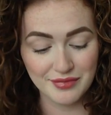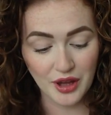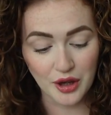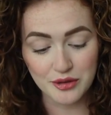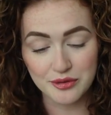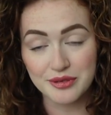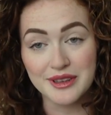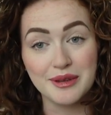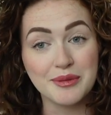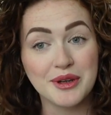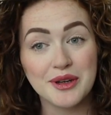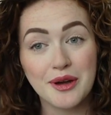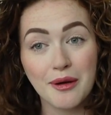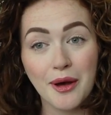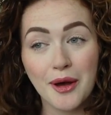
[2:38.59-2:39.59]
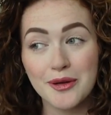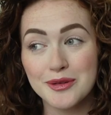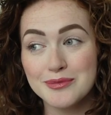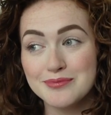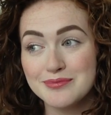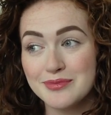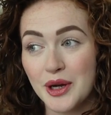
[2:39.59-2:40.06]
Hopefully I'm gonna go
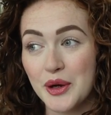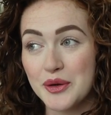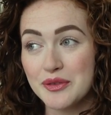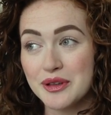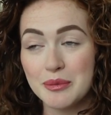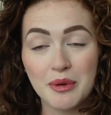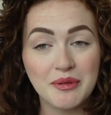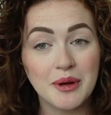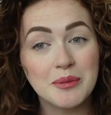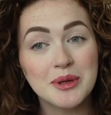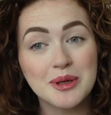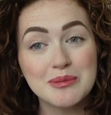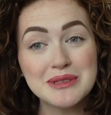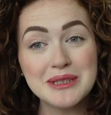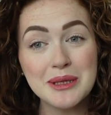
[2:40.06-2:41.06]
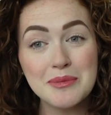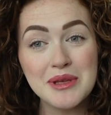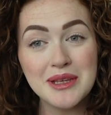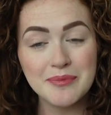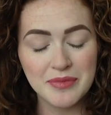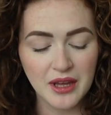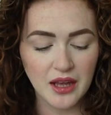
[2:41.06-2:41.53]
home. Hopefully my family come see me.
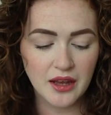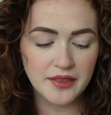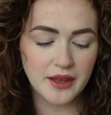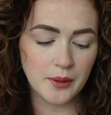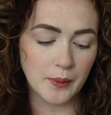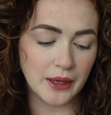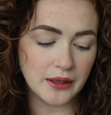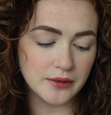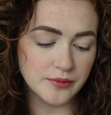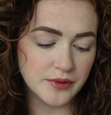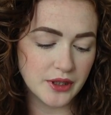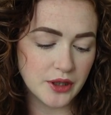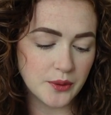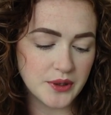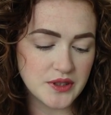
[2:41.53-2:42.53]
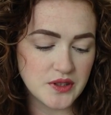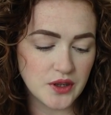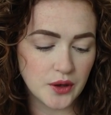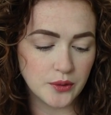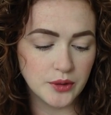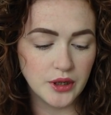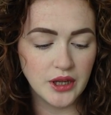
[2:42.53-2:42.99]
They will, they always
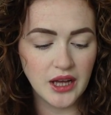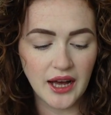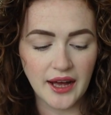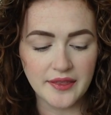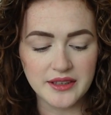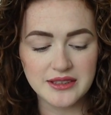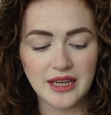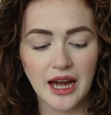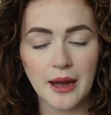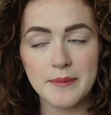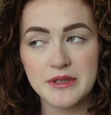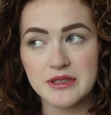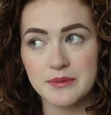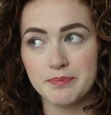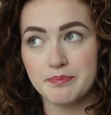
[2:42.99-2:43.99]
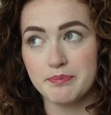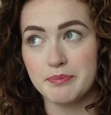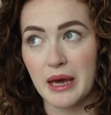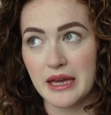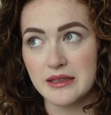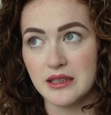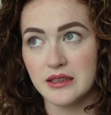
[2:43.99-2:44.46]
do. And the timing's
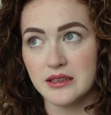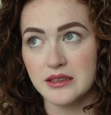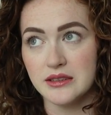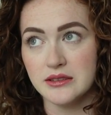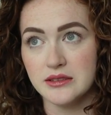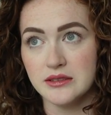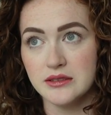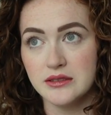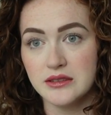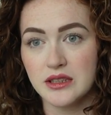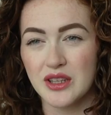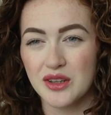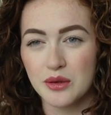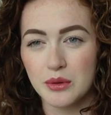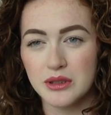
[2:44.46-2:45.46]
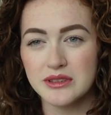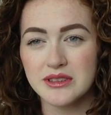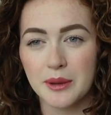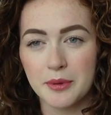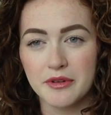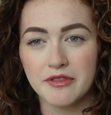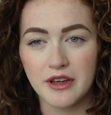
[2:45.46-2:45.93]
better than the other ones.
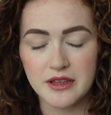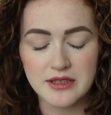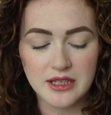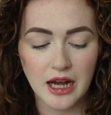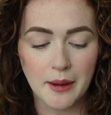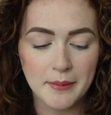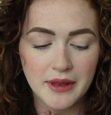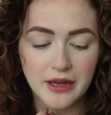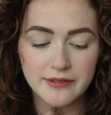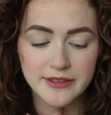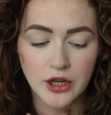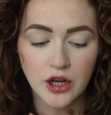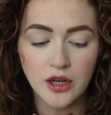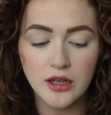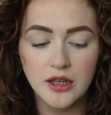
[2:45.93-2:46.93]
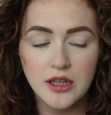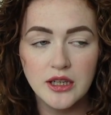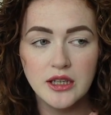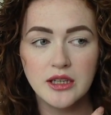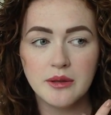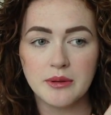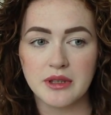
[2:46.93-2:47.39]
I prefer the timing that I've got,
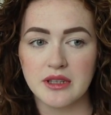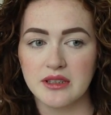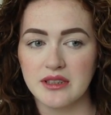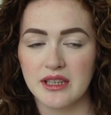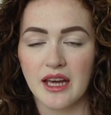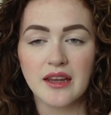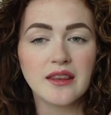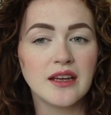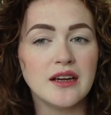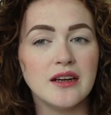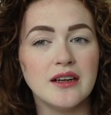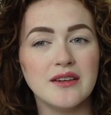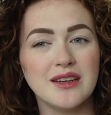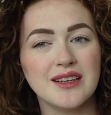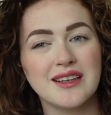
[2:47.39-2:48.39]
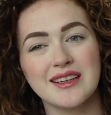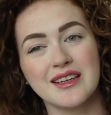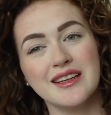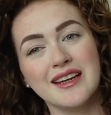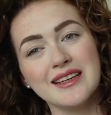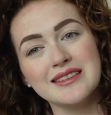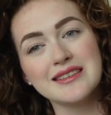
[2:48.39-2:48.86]
because I get there at like a
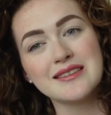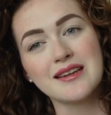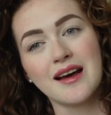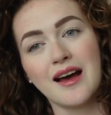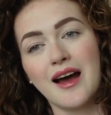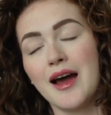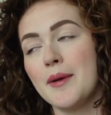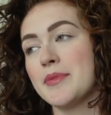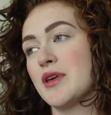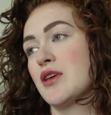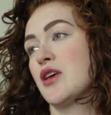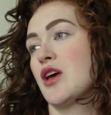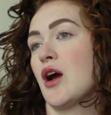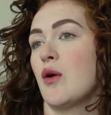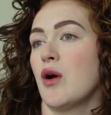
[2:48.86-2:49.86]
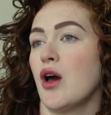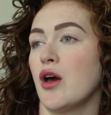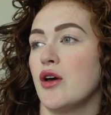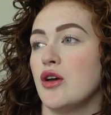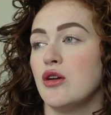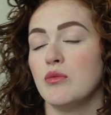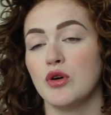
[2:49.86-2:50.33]
nice time, can go
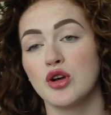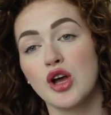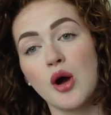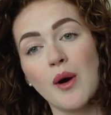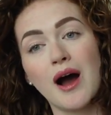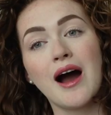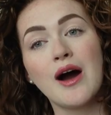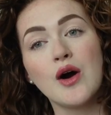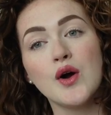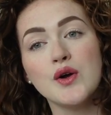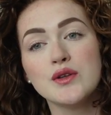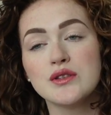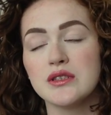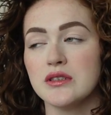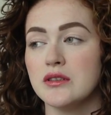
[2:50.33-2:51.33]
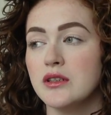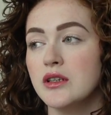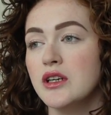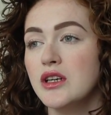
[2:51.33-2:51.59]
home or go out, and